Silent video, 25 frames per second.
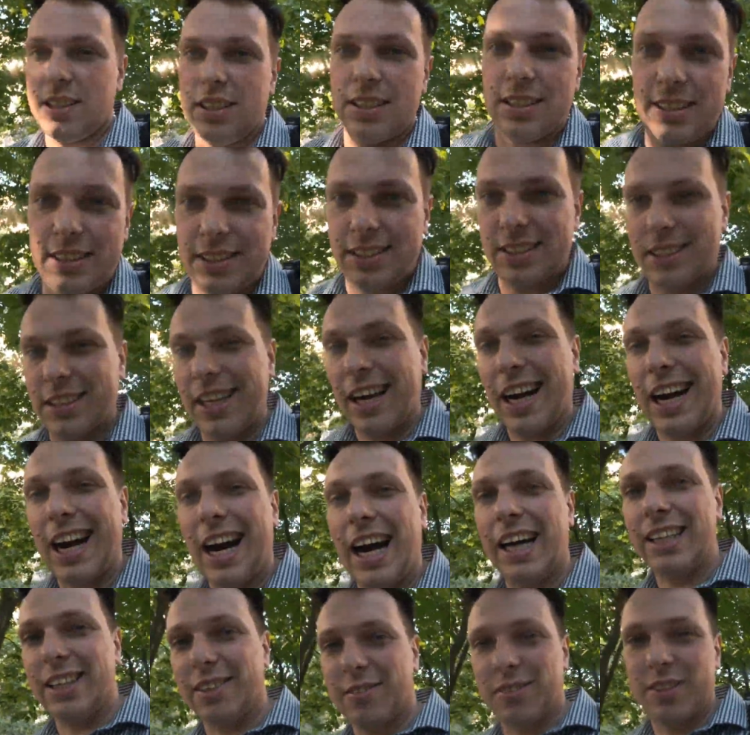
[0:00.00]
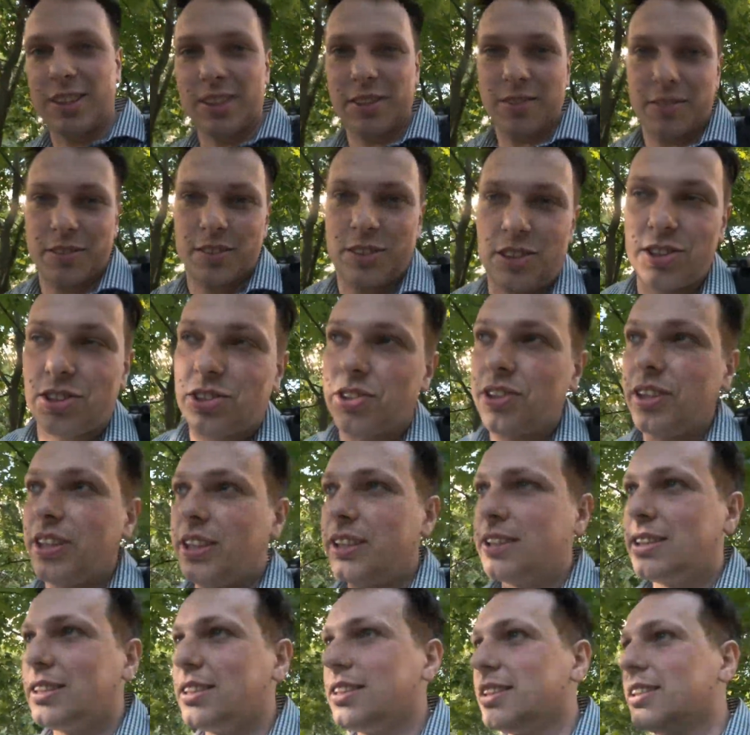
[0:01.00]
Stakhanovtsov
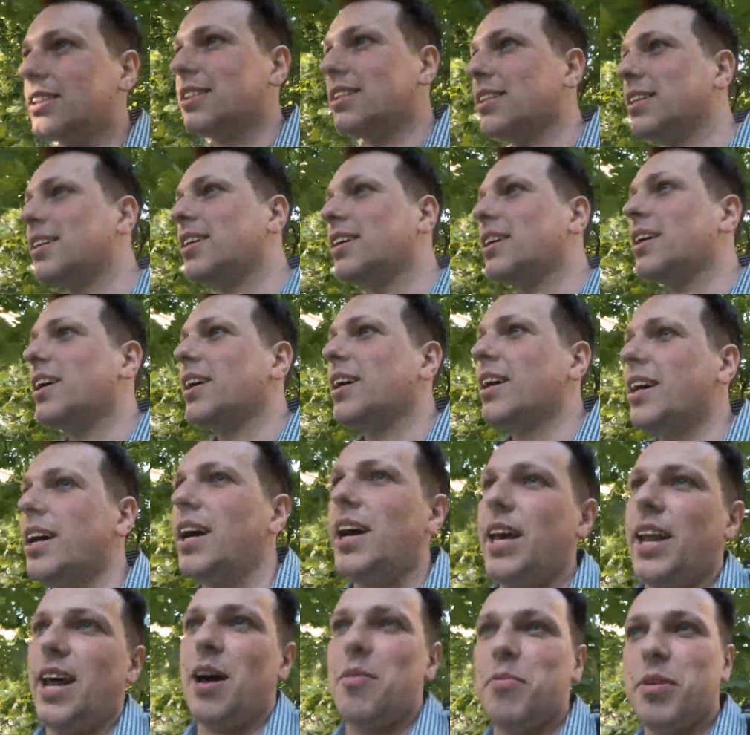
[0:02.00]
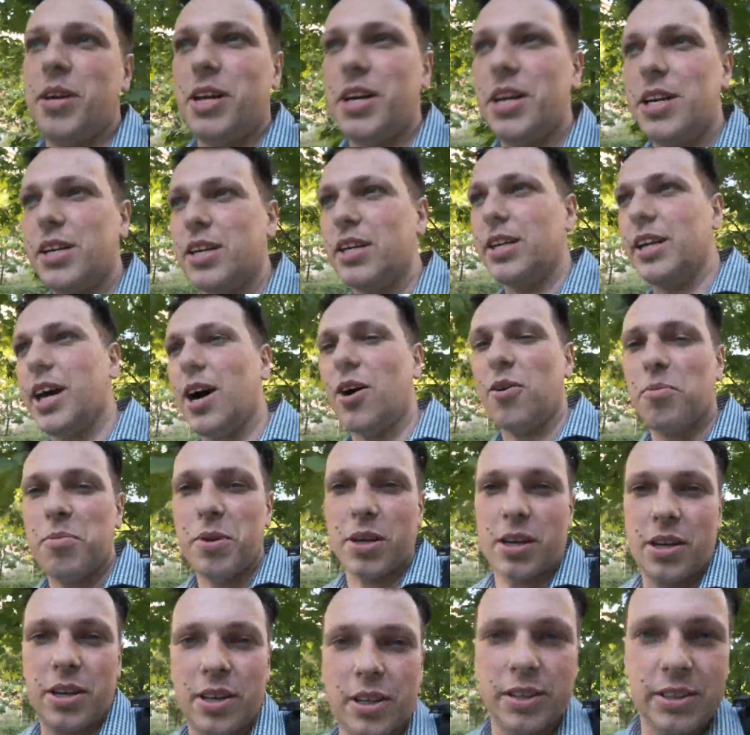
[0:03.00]
street, and I'm here now
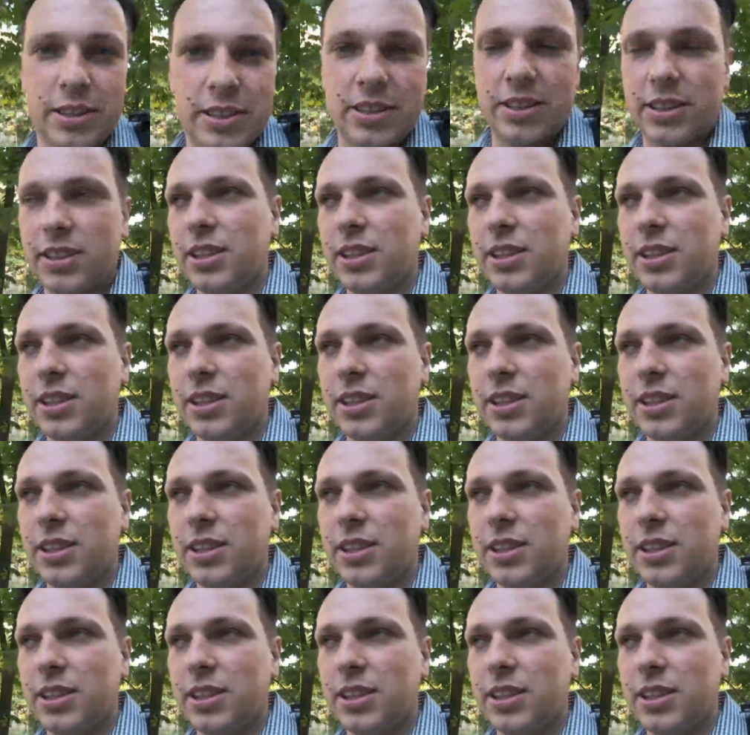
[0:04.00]
because